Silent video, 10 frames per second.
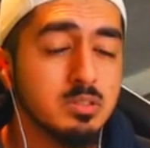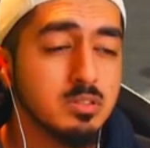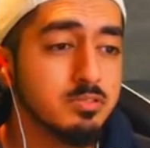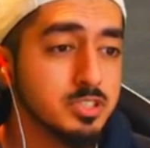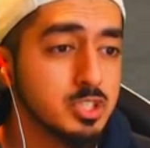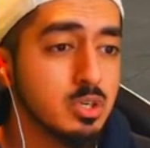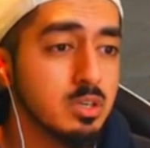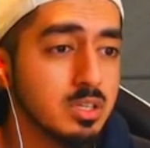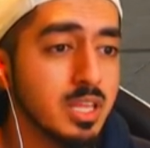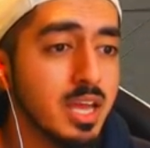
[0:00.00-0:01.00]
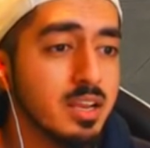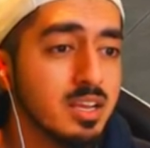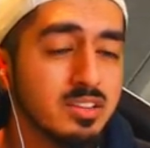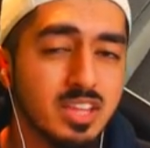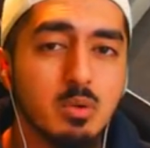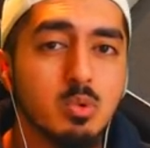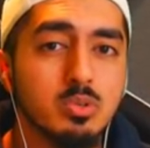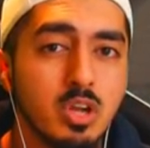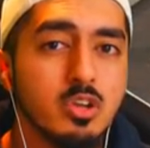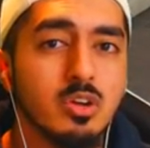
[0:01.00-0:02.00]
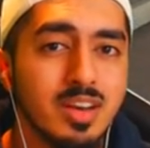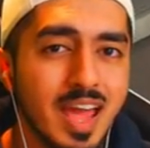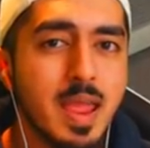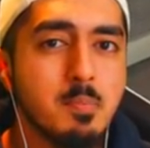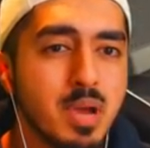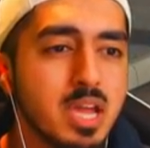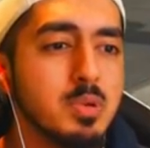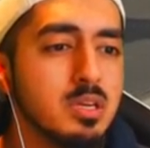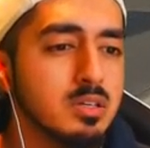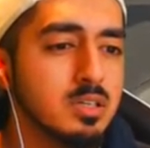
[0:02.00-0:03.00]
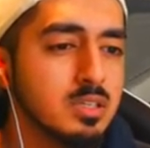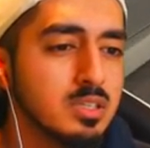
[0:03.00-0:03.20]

You. For sure. Look at that. They will know your name, baby.